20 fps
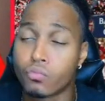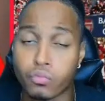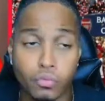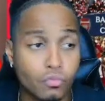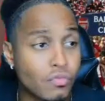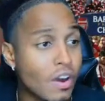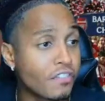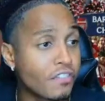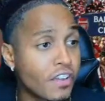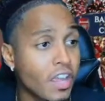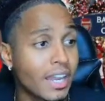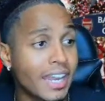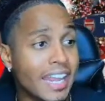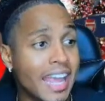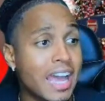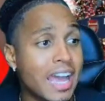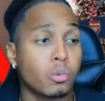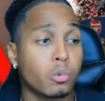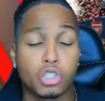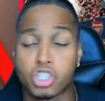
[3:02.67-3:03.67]
Rafael
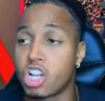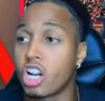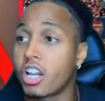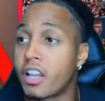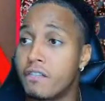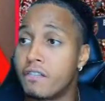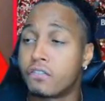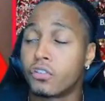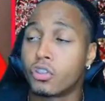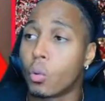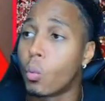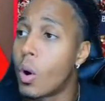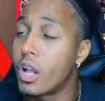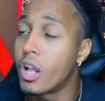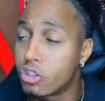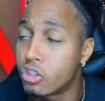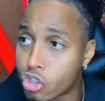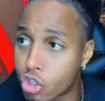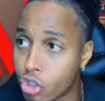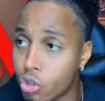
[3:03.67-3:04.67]
Leao was looking for the
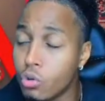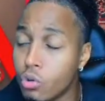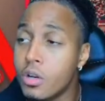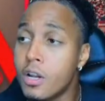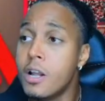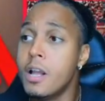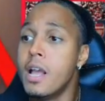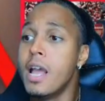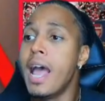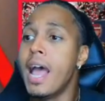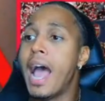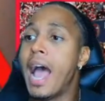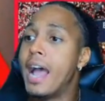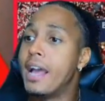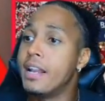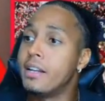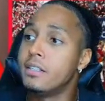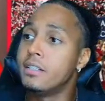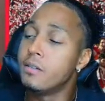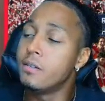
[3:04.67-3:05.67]
one-two,
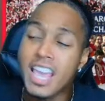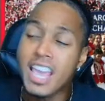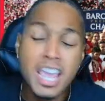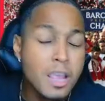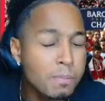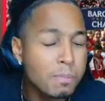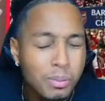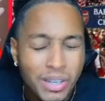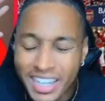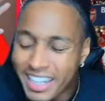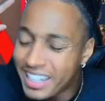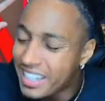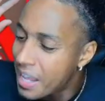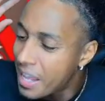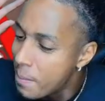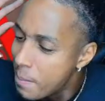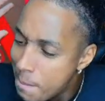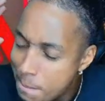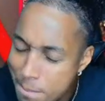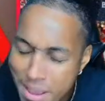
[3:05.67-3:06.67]
and he played
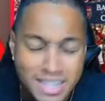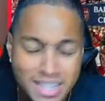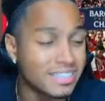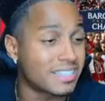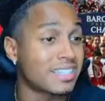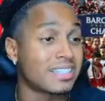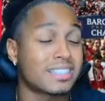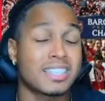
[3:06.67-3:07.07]
immense.